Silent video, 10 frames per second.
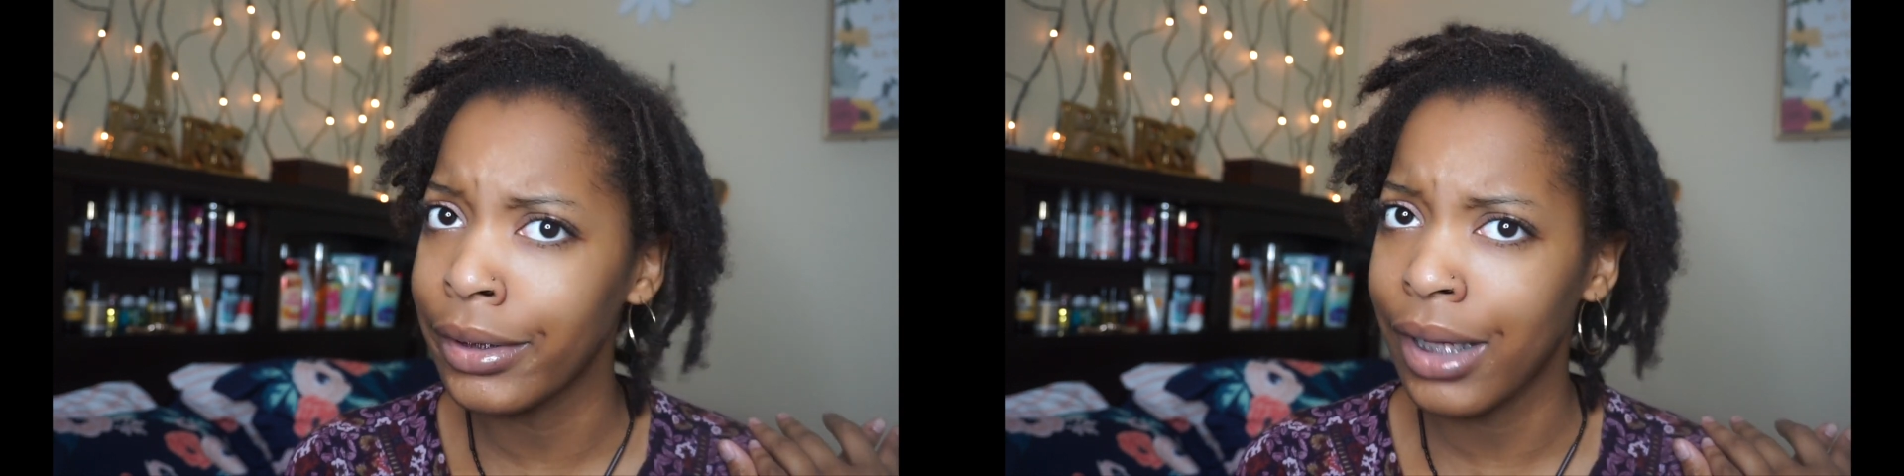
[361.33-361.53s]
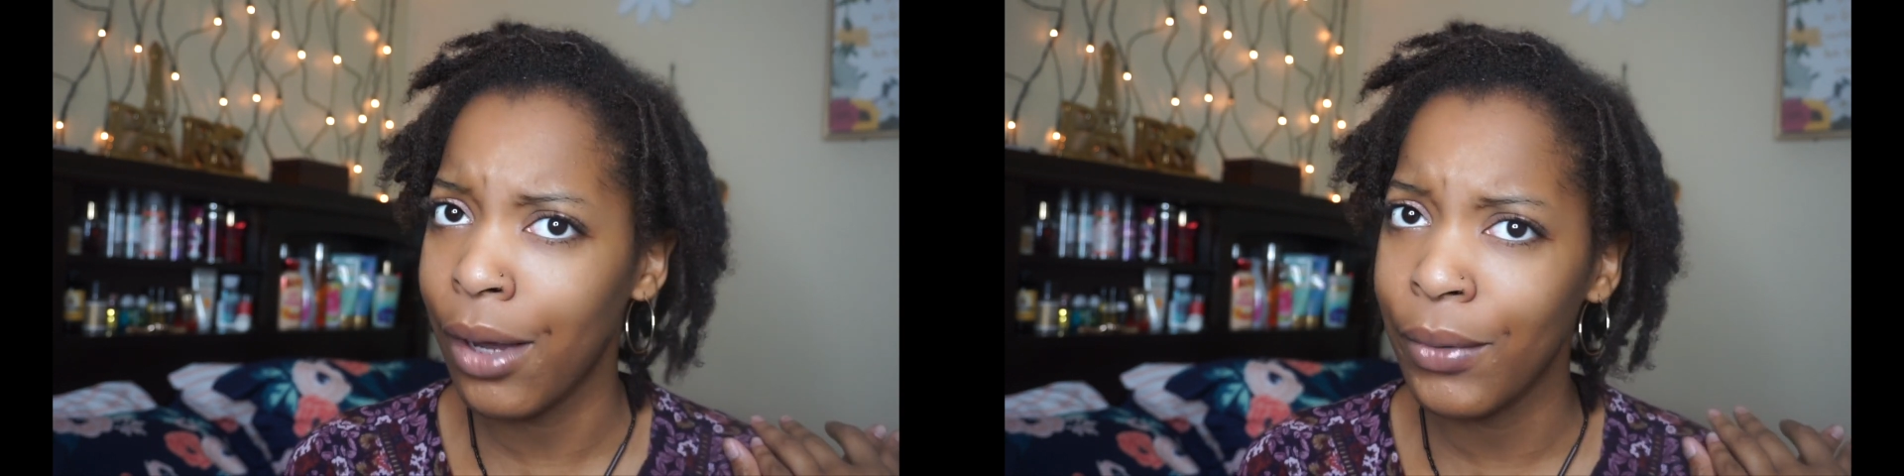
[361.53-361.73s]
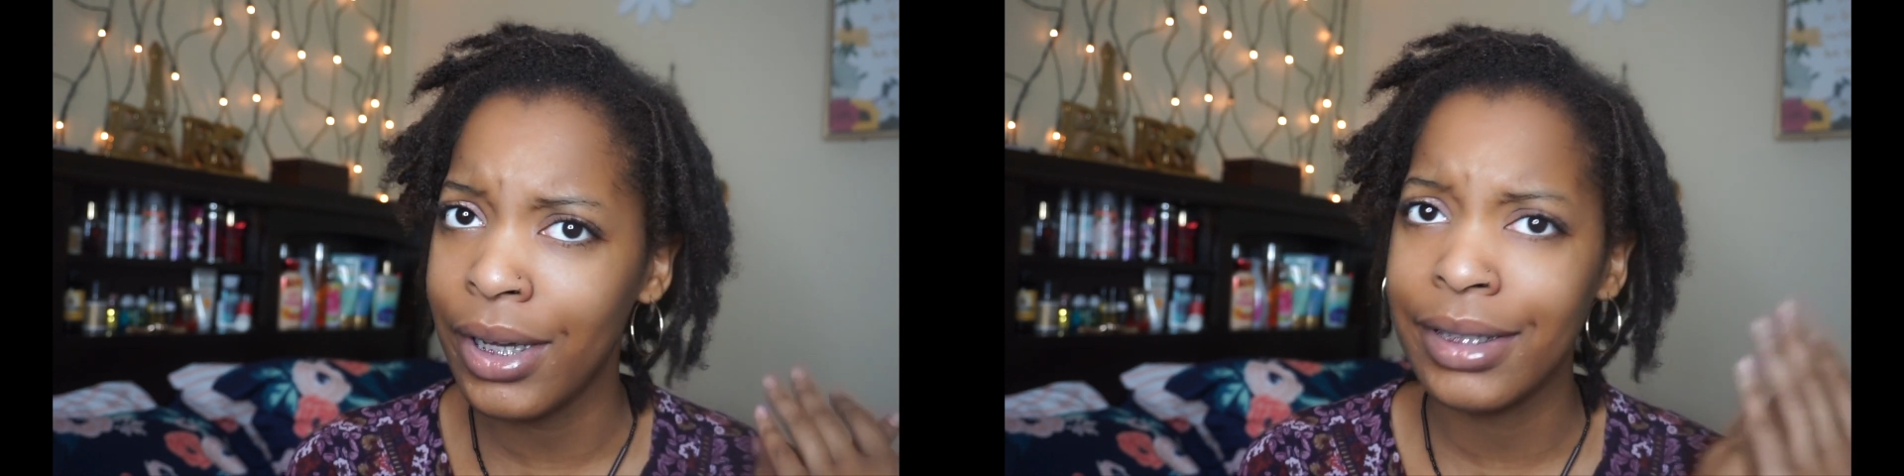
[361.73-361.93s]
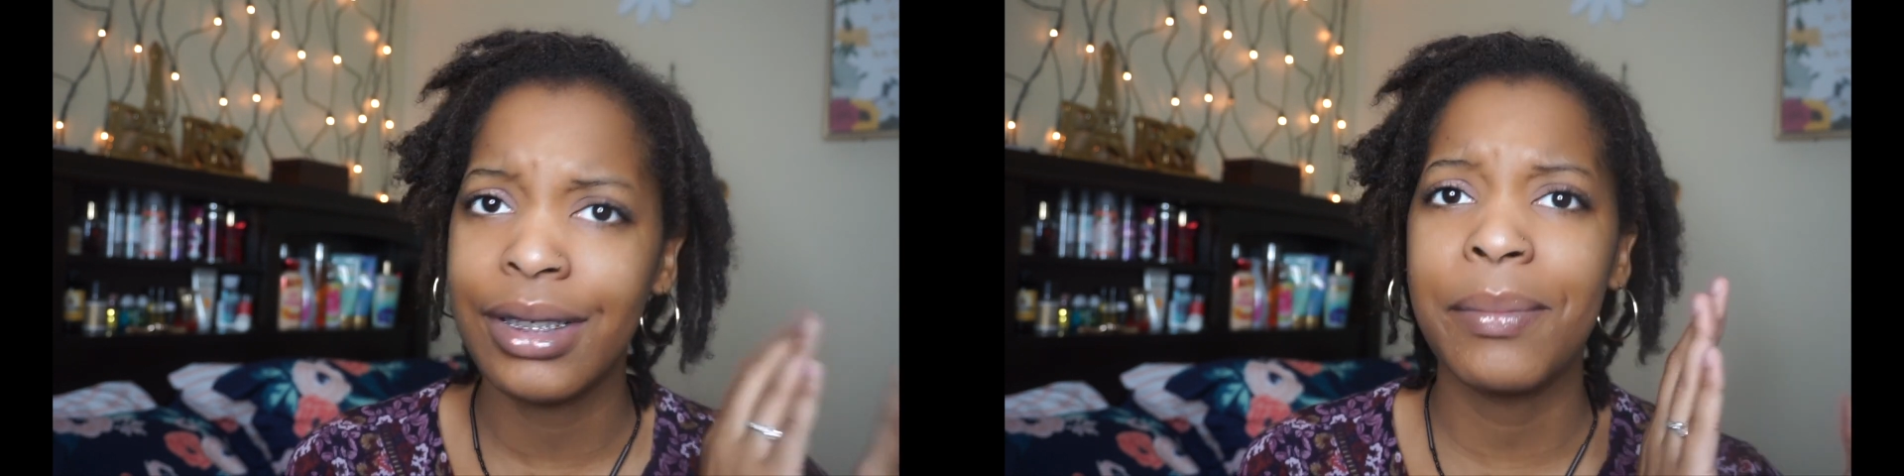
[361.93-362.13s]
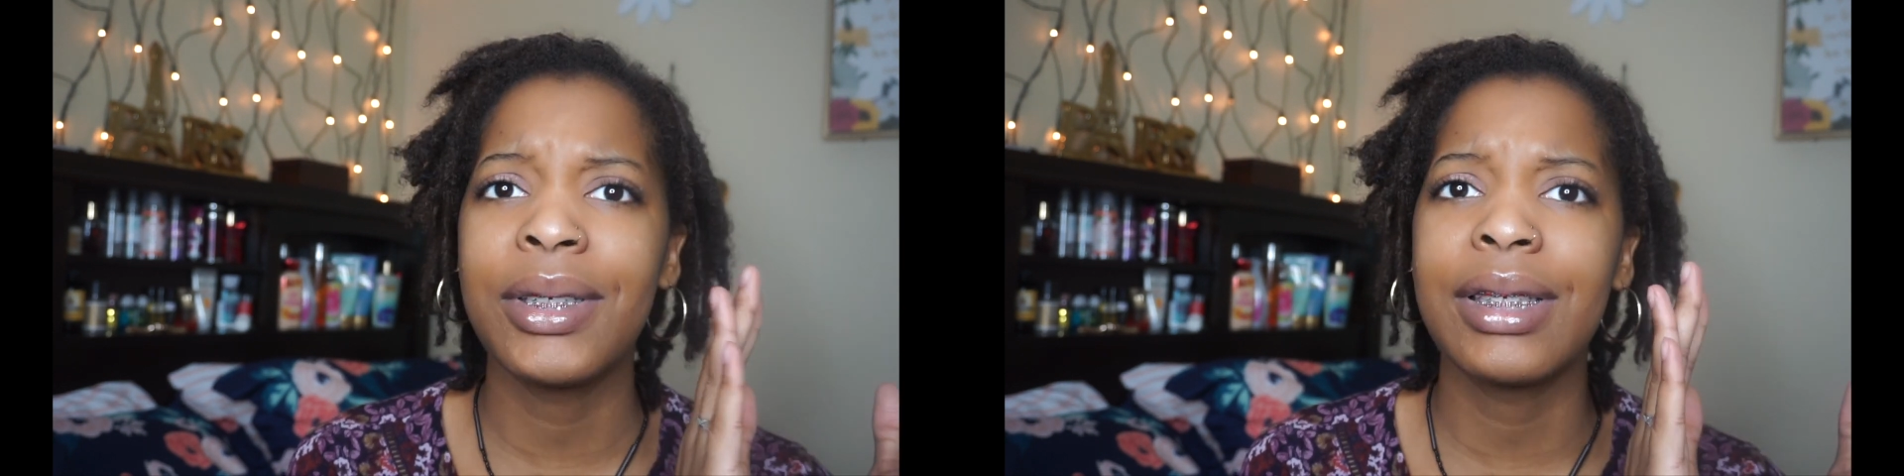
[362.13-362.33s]
as I
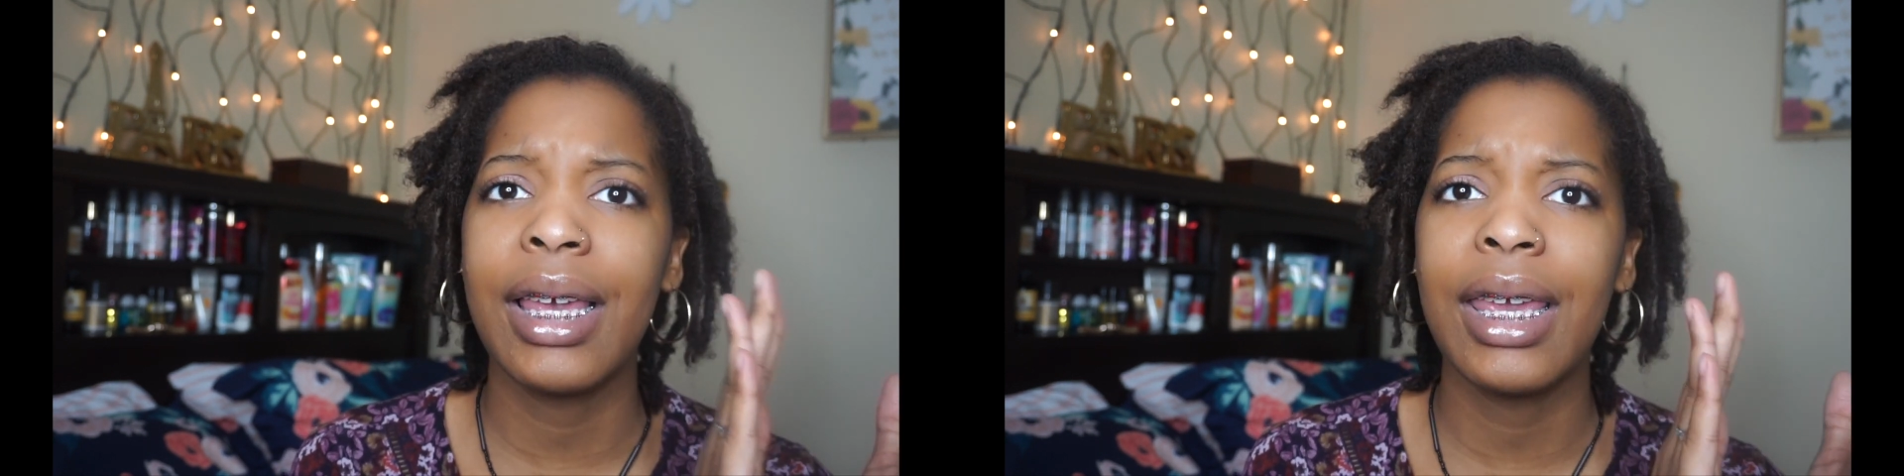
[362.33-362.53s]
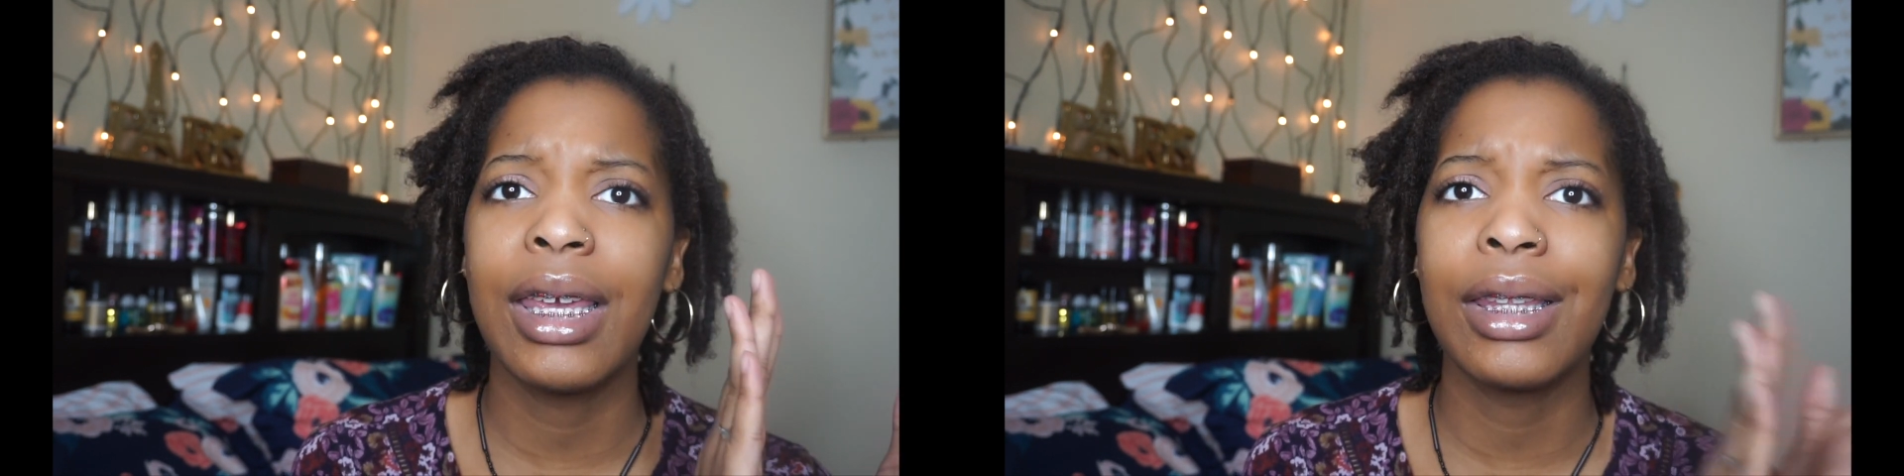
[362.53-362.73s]
was. I'm just like,